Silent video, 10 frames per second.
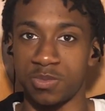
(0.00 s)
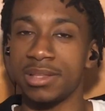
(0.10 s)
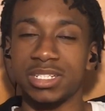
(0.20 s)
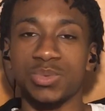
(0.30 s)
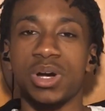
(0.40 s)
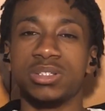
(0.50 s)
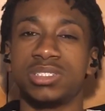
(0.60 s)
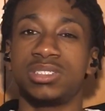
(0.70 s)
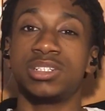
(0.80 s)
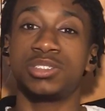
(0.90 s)
That's why I
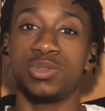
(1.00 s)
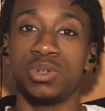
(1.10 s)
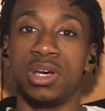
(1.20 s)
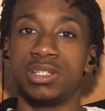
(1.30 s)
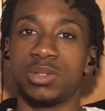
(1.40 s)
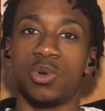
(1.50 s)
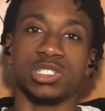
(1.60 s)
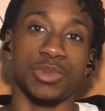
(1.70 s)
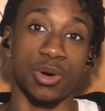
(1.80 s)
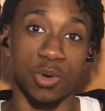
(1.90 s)
suggest you to watch
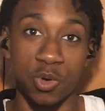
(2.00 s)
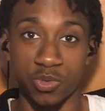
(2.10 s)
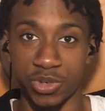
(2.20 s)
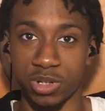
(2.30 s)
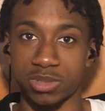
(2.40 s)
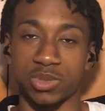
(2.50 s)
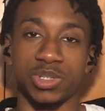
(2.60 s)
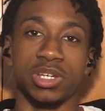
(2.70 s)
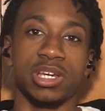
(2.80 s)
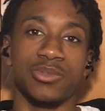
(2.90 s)
my old video so you
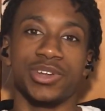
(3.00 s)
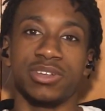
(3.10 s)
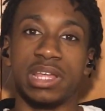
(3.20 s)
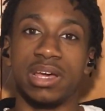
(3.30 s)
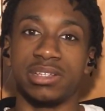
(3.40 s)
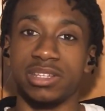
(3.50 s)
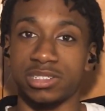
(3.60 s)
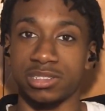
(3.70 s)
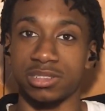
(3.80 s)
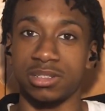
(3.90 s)
can get rid of that addiction.